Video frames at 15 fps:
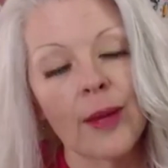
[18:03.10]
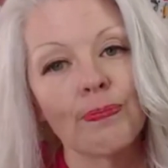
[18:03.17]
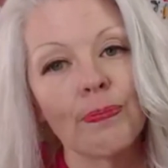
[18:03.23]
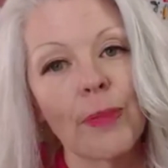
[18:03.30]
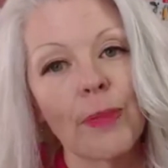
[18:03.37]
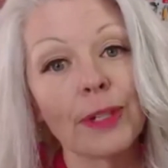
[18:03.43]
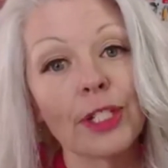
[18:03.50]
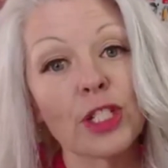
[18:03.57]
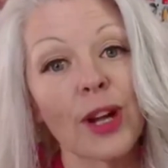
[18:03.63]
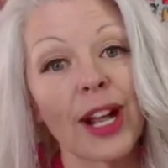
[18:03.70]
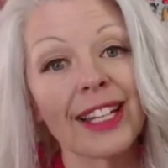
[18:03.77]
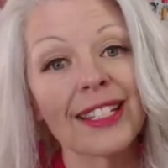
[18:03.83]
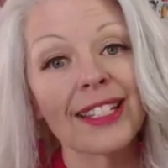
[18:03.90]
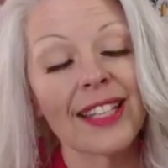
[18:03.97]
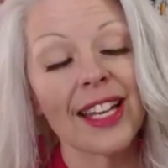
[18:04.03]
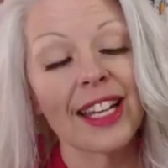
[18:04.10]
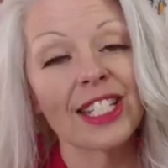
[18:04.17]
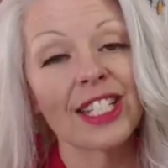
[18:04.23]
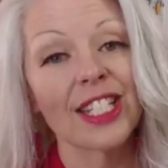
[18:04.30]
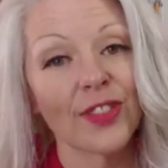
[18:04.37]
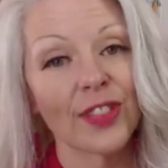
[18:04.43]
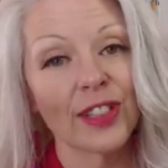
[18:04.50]
Maybe try a
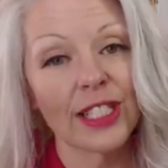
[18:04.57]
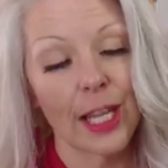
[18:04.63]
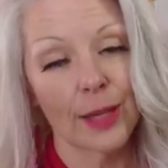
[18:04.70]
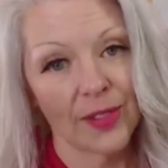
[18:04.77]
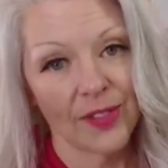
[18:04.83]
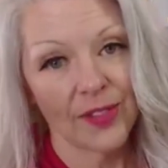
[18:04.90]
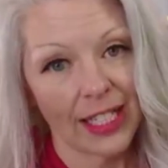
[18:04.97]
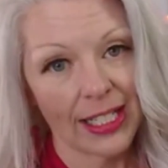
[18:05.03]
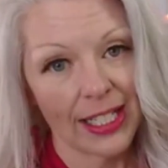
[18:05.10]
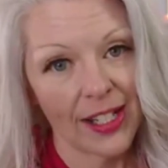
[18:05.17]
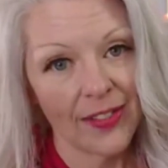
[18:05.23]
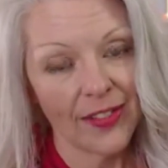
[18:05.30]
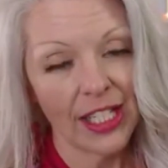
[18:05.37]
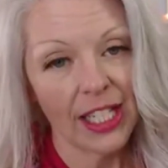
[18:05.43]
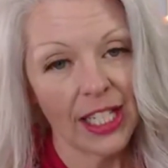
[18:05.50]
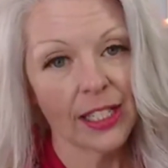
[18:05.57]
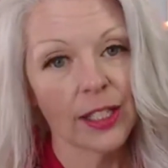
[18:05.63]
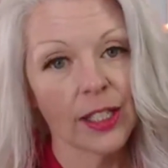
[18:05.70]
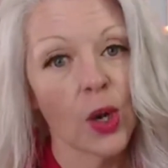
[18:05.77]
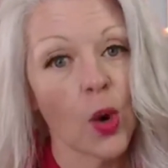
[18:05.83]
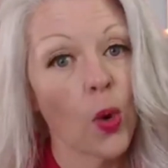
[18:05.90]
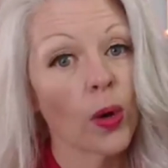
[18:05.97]
different type of activity
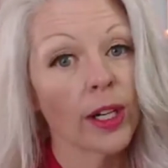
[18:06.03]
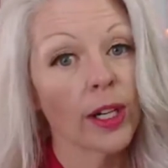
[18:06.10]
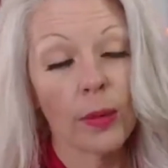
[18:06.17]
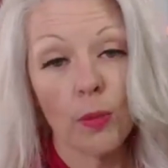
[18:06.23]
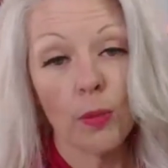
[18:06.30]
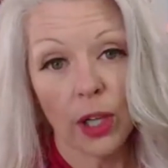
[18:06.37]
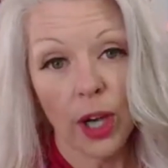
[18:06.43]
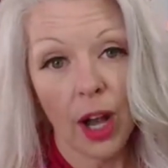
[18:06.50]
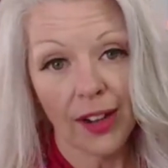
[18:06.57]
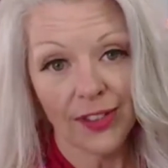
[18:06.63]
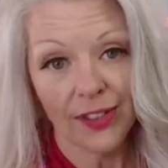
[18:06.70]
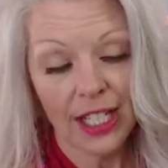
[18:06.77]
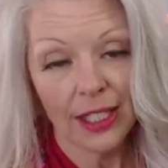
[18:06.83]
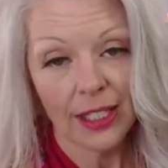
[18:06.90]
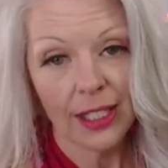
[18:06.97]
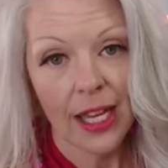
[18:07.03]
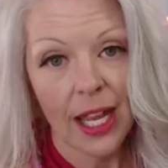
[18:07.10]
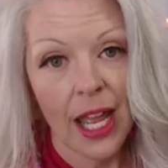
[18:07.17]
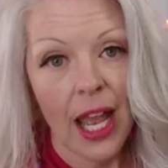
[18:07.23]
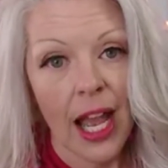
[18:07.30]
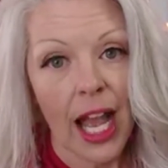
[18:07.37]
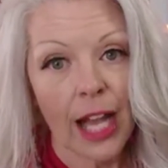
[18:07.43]
or more often.
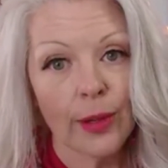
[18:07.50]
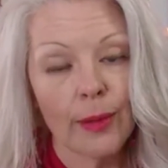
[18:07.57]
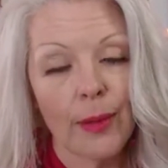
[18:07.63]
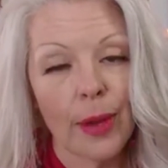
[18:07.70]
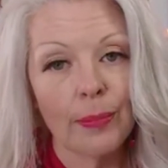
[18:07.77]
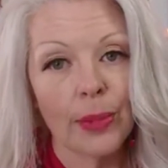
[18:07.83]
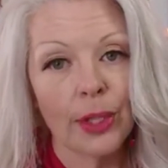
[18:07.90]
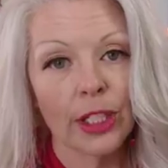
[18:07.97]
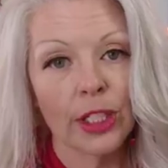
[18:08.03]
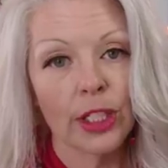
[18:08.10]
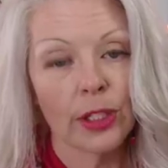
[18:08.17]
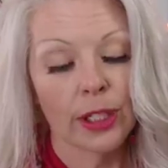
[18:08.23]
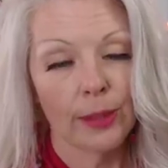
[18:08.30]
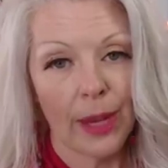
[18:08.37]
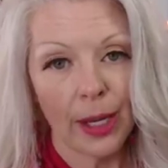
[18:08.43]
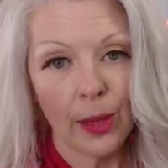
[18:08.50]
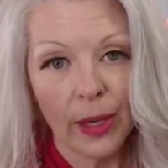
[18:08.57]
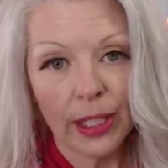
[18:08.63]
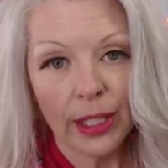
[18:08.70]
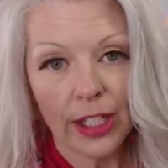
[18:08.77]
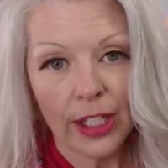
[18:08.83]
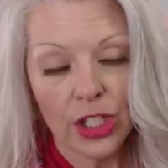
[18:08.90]
I remember during my
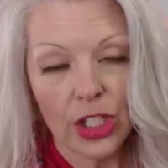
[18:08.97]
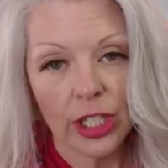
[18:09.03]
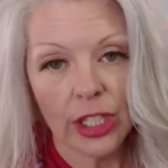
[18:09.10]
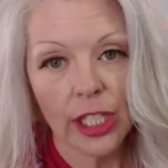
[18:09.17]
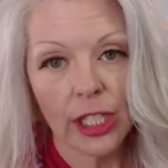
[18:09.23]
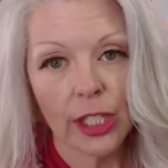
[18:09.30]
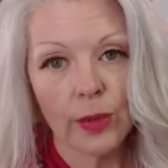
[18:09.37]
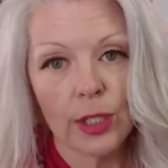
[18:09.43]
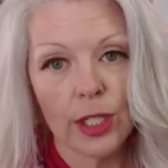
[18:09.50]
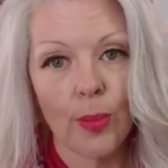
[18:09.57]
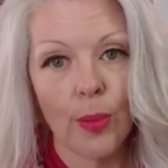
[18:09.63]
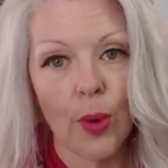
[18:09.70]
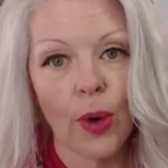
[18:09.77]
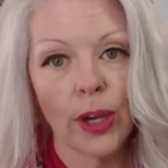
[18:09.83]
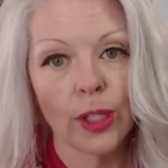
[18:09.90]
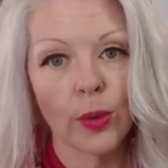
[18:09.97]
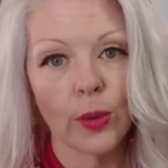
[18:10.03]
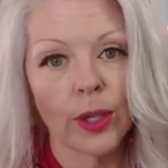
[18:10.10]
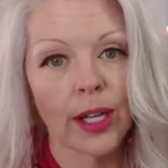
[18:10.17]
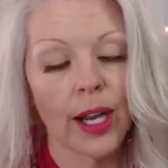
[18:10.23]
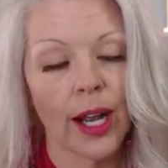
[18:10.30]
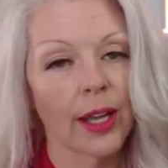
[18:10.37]
weight loss journey, there was a point
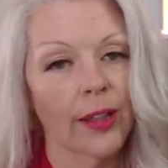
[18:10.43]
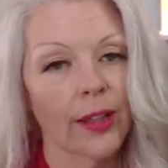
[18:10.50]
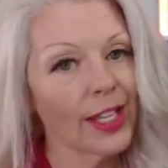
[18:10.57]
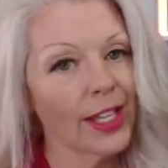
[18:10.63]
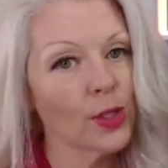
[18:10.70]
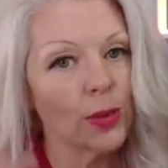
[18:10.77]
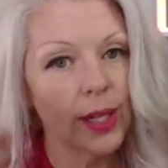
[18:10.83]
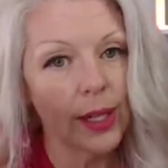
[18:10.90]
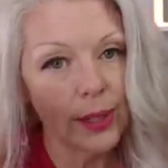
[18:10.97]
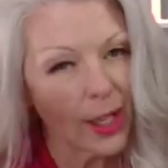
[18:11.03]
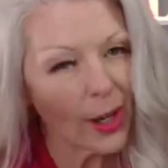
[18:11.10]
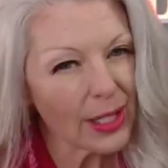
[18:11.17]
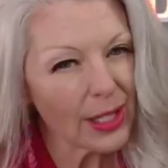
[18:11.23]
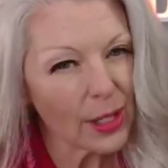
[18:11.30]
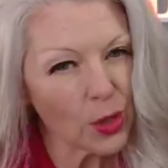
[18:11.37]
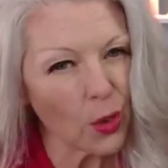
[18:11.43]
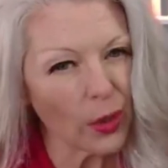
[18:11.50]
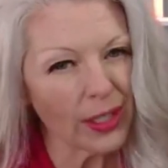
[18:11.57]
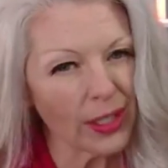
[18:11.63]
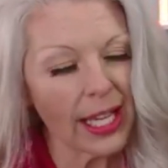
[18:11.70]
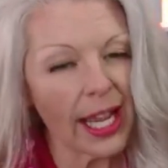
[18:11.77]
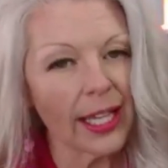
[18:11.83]
where things were, you know, I was
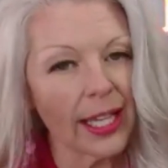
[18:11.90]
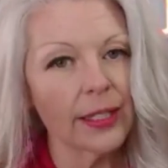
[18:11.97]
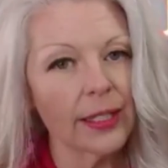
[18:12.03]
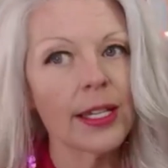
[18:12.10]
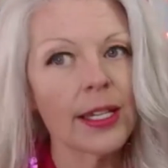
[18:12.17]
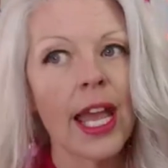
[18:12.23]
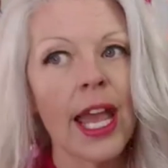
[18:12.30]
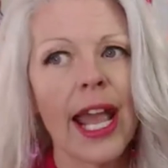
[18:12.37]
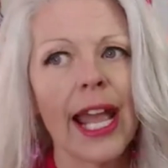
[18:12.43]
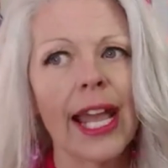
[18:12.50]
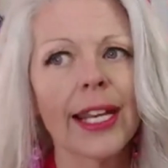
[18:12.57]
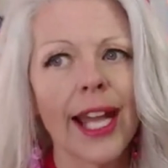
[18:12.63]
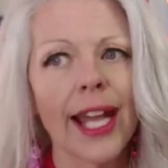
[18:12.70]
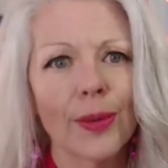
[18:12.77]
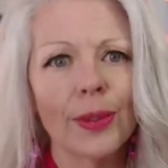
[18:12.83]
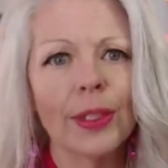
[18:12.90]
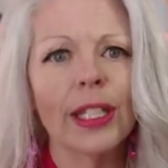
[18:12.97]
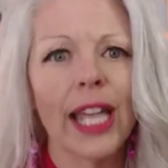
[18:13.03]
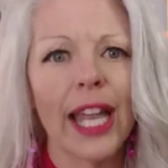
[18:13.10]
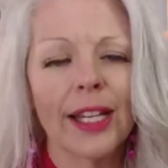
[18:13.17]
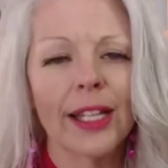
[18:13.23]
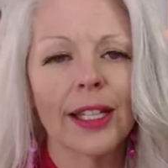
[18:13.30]
toward the end, and I
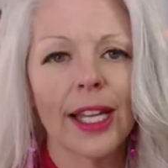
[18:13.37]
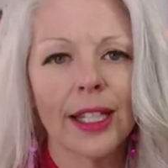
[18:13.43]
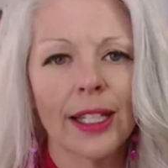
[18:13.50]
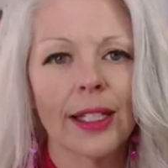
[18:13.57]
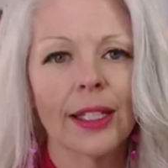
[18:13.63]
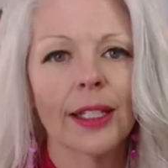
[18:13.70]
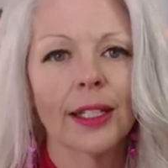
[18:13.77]
really had to, like,